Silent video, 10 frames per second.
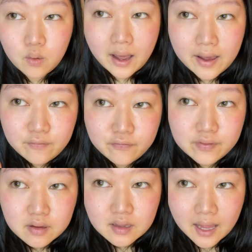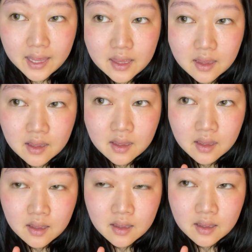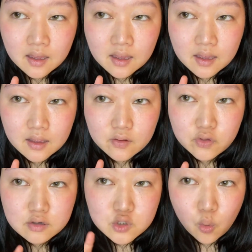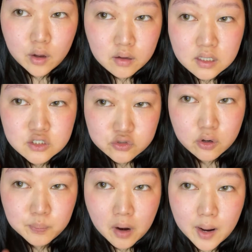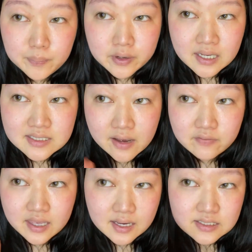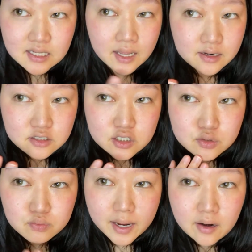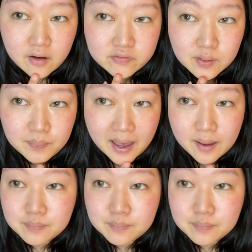I feel like those oil control properties have kicked in just right off the bat,